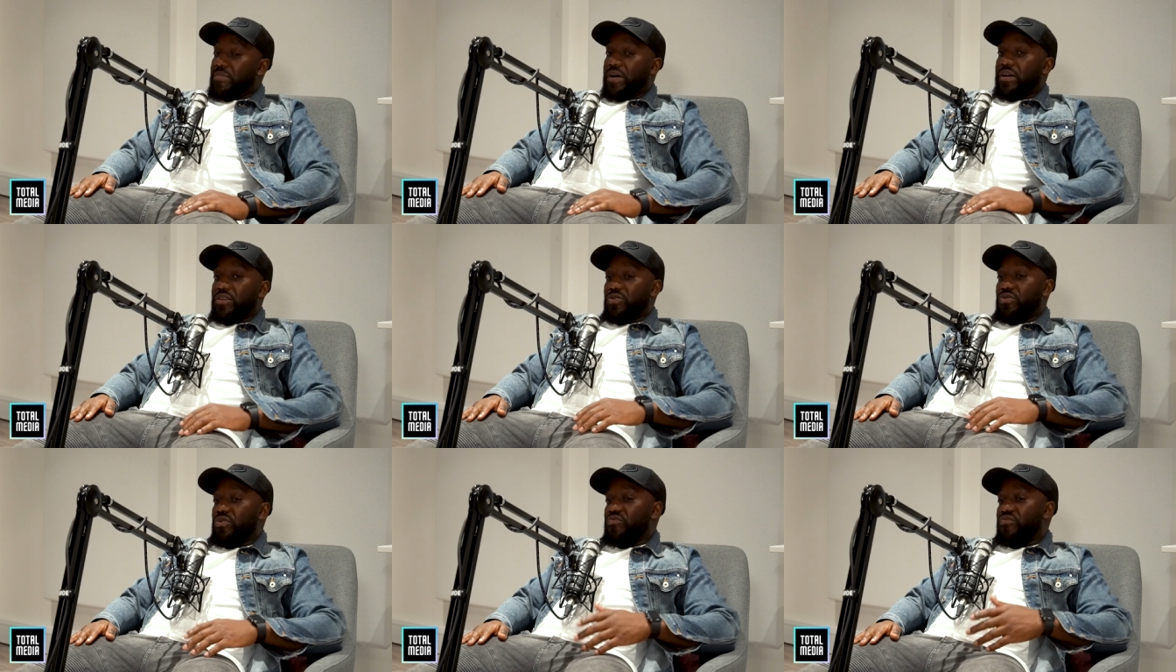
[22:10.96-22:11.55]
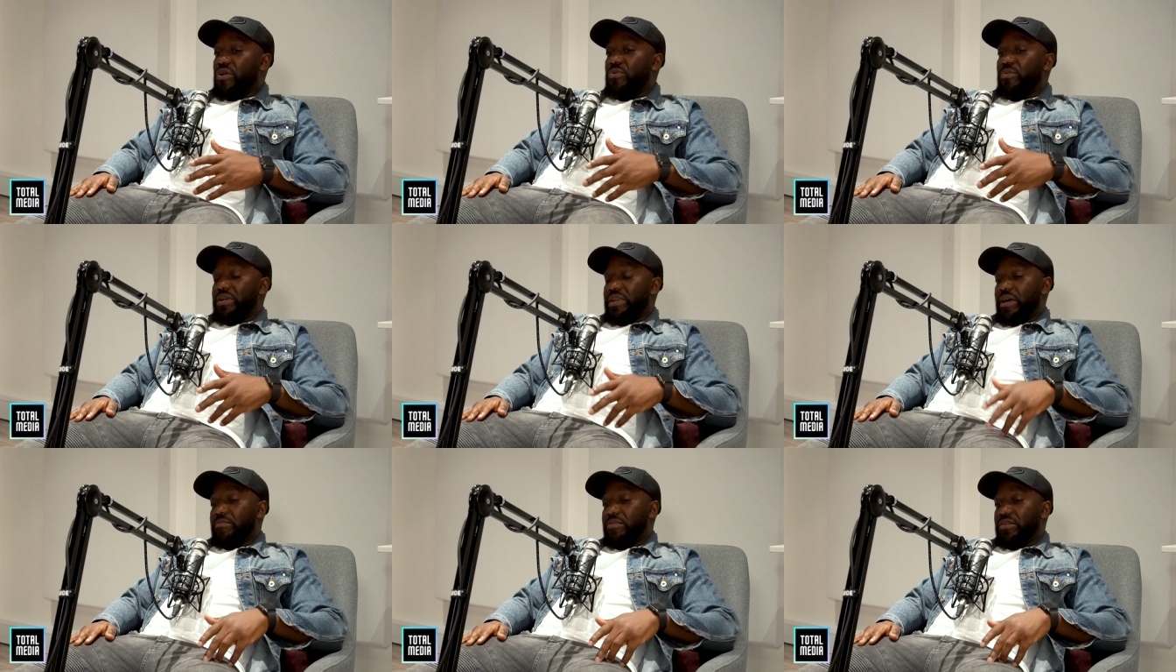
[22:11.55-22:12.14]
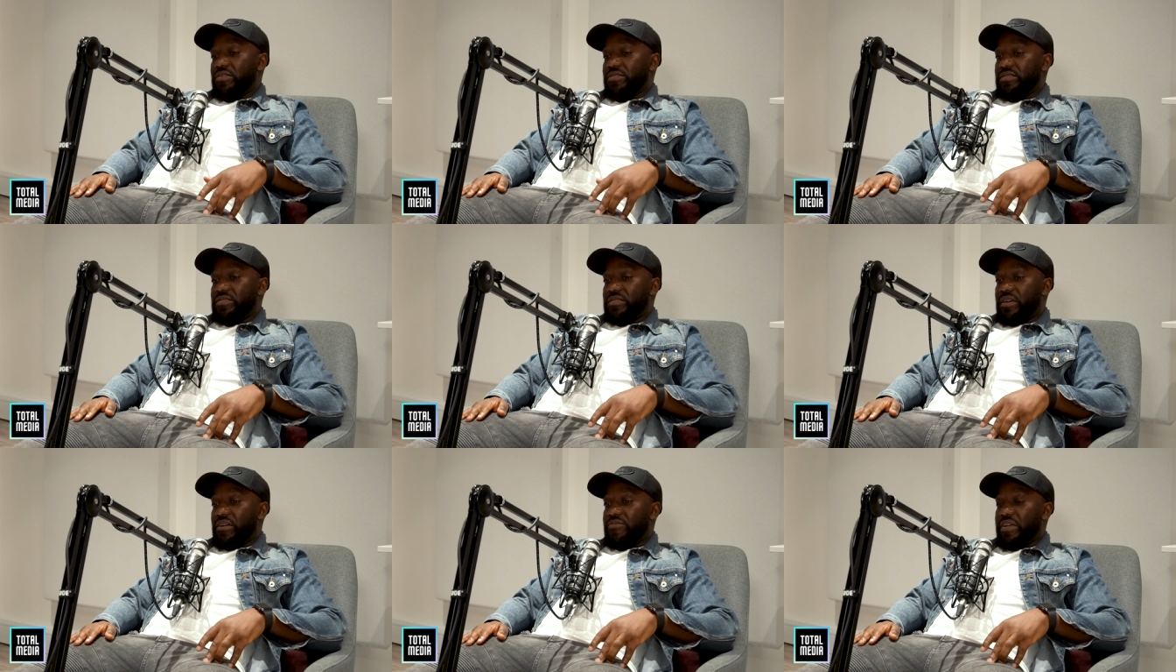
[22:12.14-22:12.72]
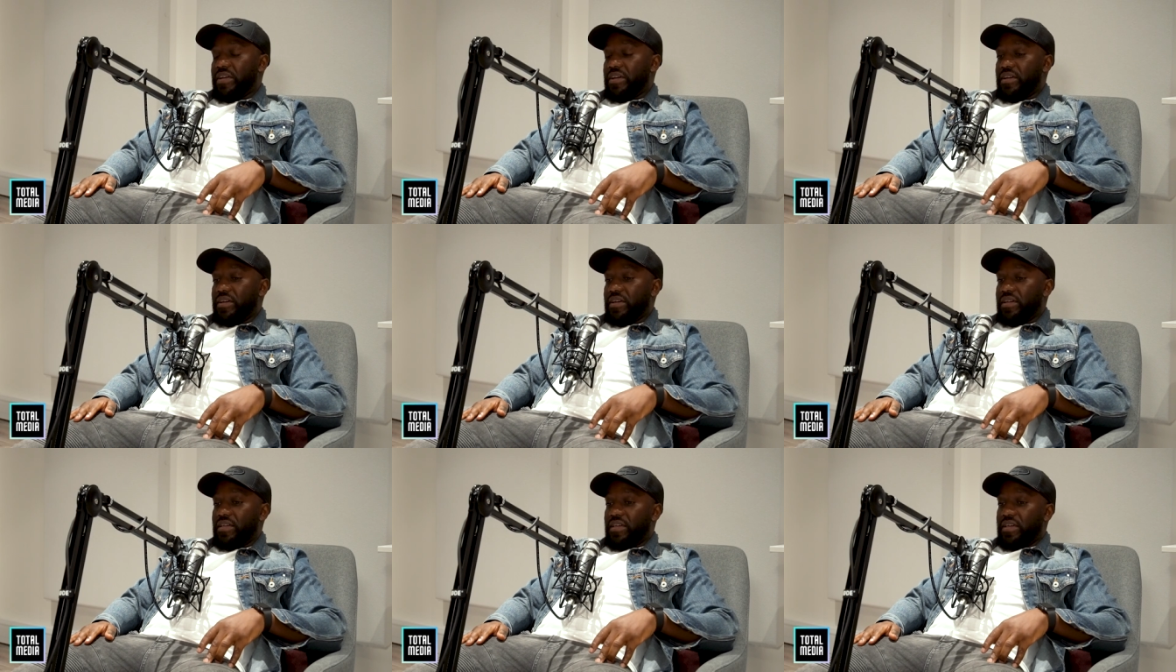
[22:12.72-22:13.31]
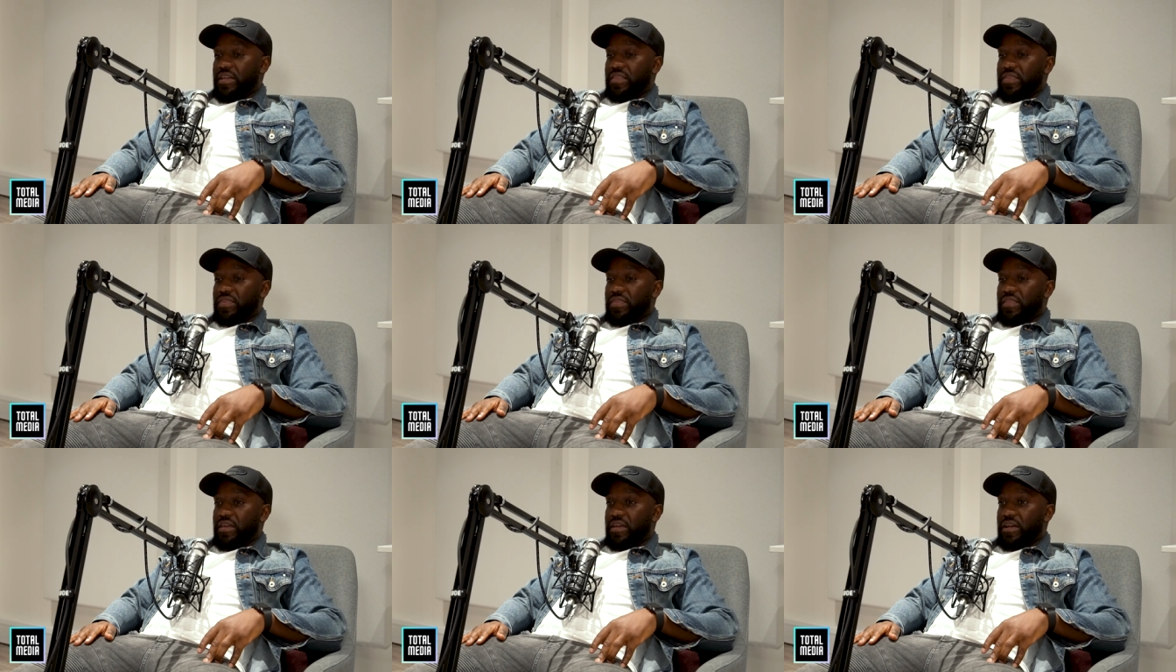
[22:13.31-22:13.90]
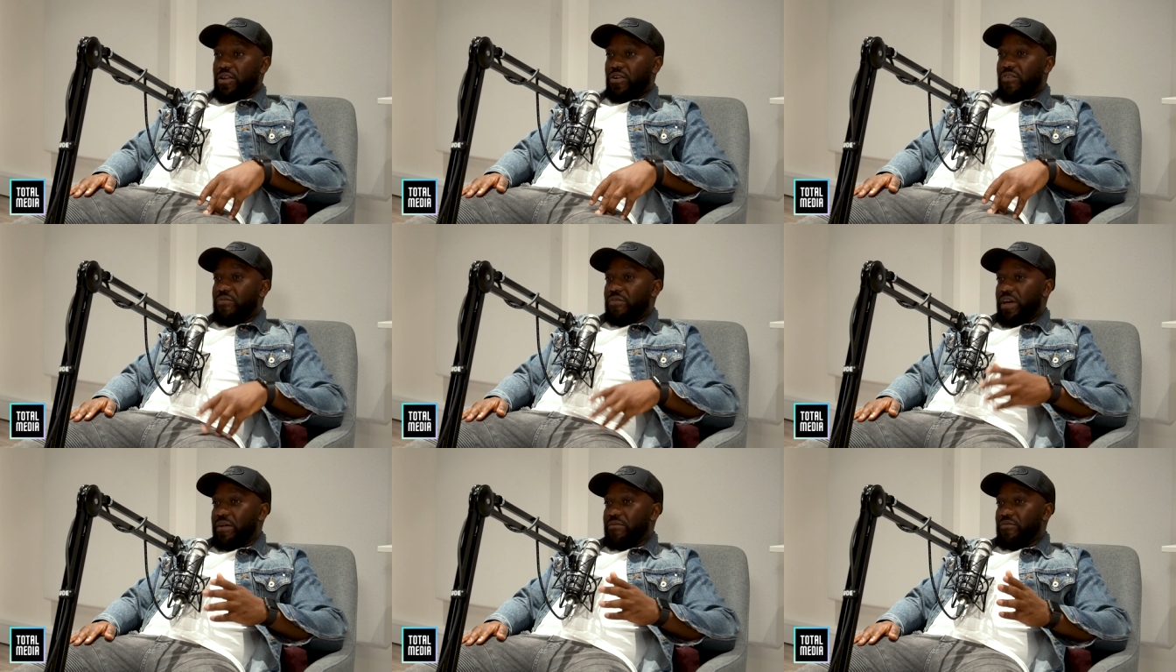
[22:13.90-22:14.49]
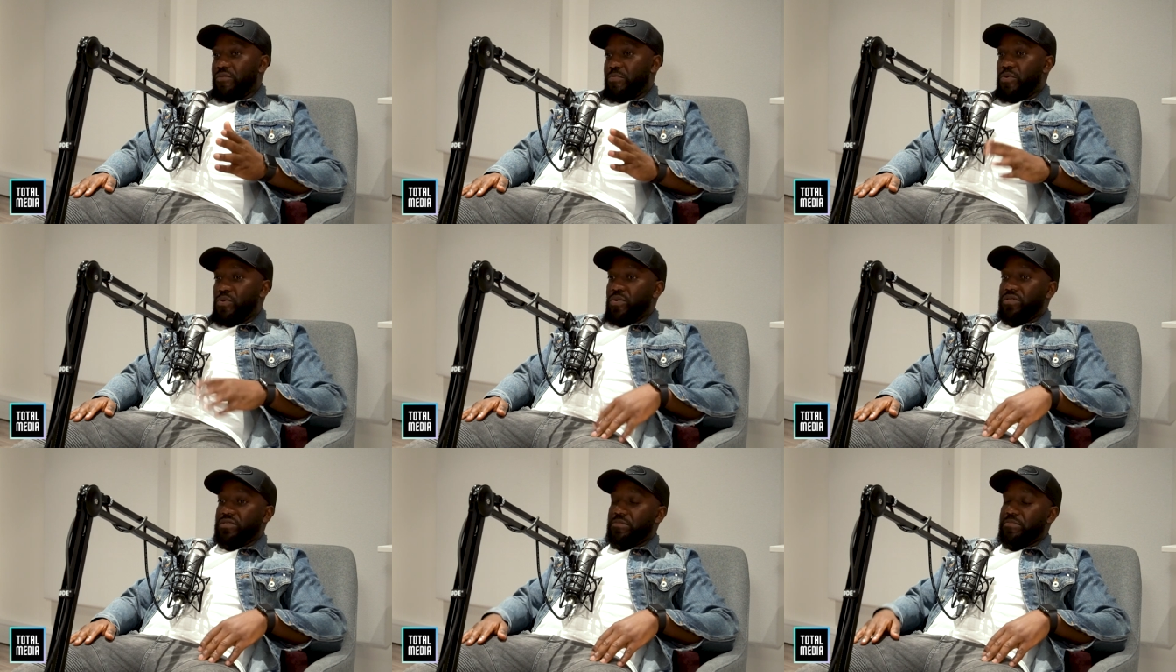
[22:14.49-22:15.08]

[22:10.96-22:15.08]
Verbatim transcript: But you're not wrong with that because I think a lot of like reporters